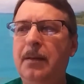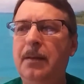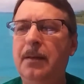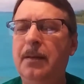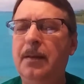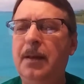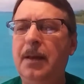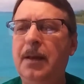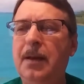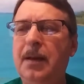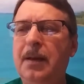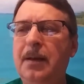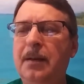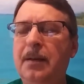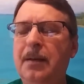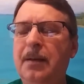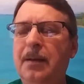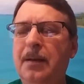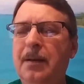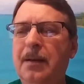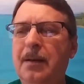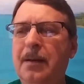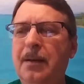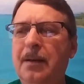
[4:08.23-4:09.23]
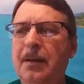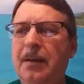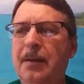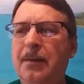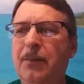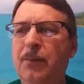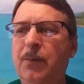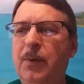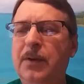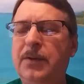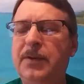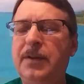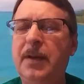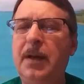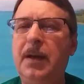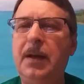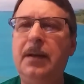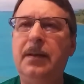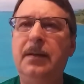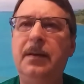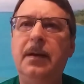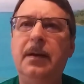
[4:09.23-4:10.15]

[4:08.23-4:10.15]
then we stayed